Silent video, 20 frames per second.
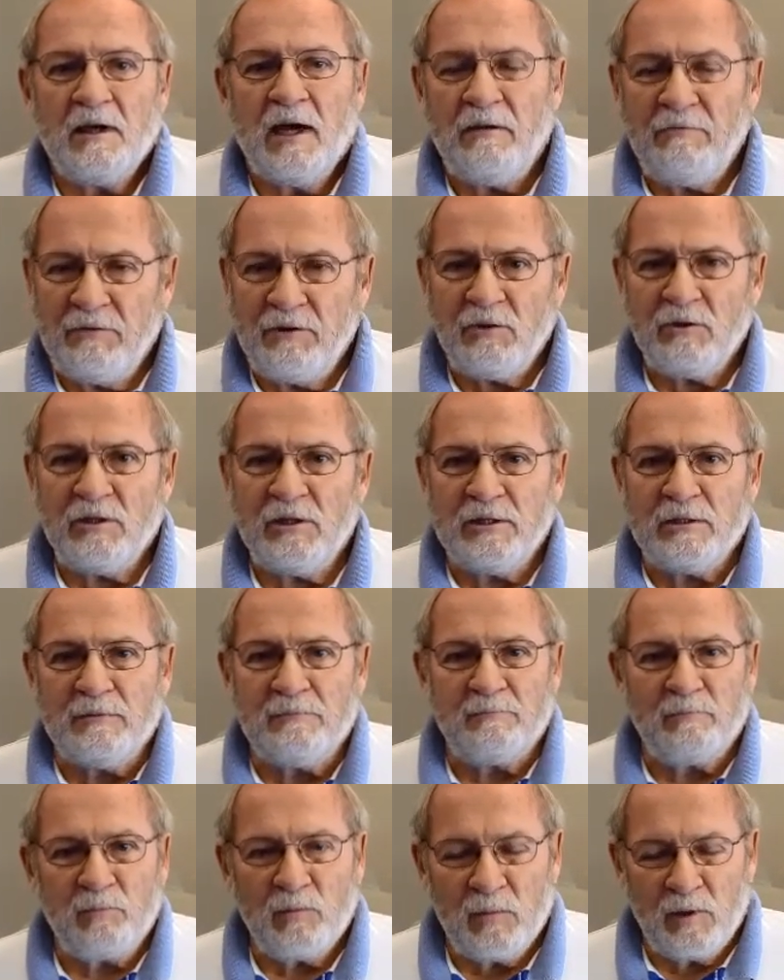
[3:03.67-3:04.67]
I feel good.
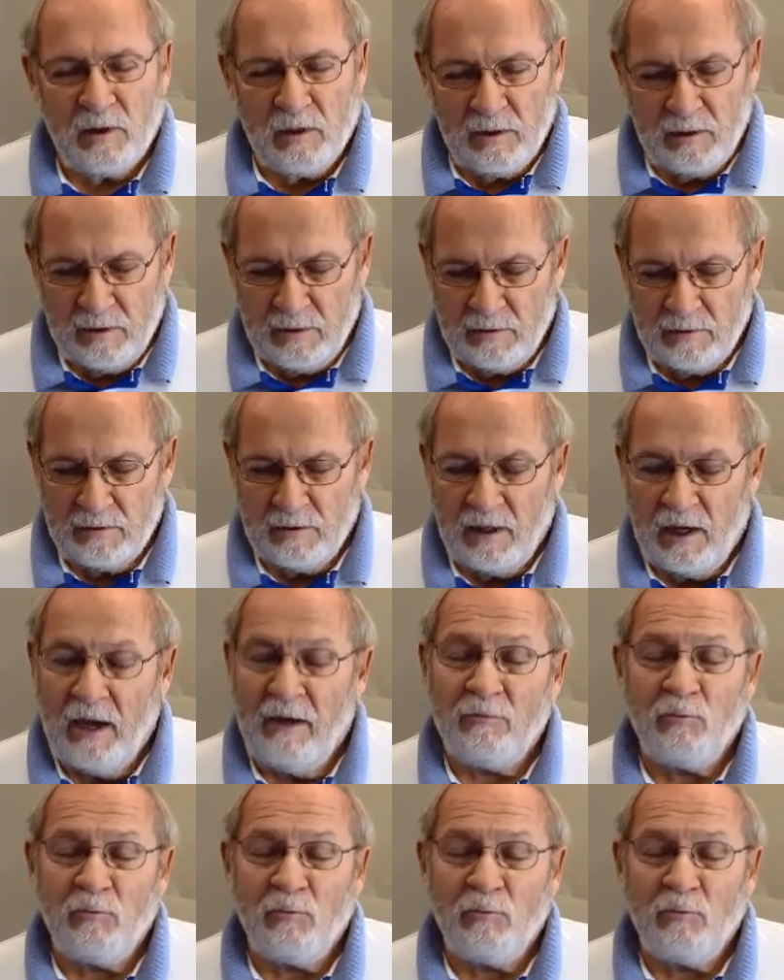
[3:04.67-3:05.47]
Uh, I